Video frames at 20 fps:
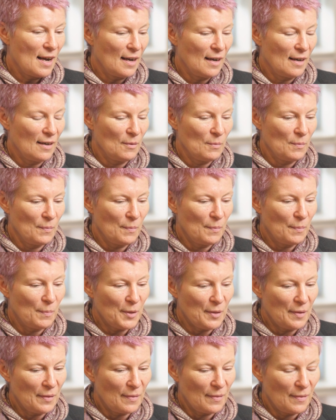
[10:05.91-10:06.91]

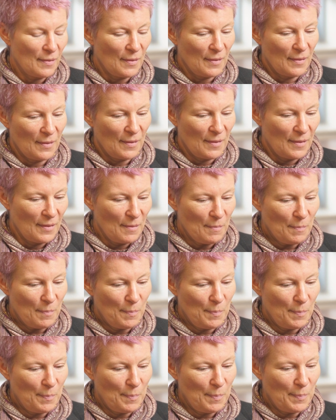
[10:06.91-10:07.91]
But
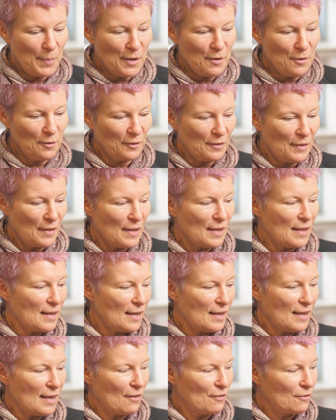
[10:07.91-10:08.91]
both
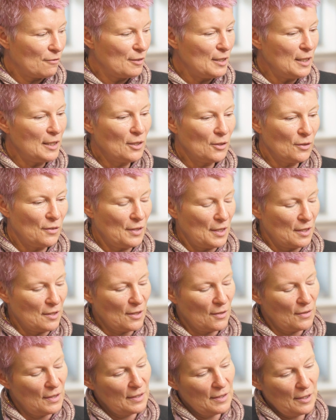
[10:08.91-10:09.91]
have really good things.
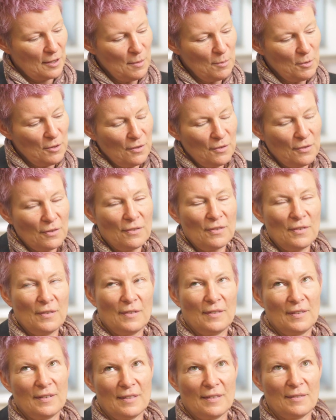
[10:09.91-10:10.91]
So in terms of,
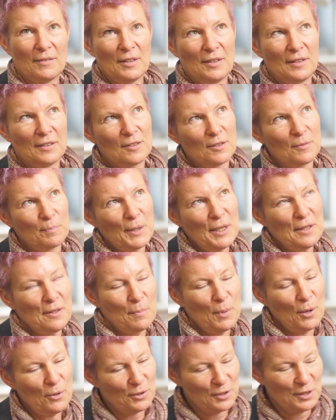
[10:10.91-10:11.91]
I'm going to spin the
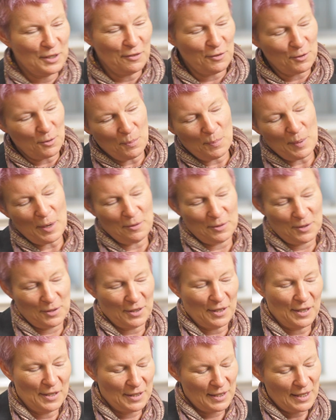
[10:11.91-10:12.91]
positives on both
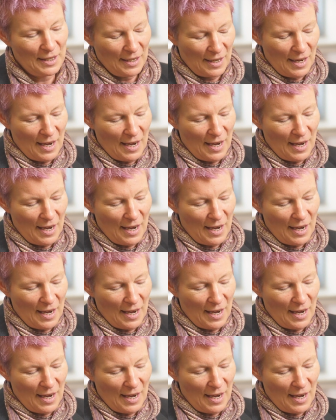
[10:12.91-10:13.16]
sides.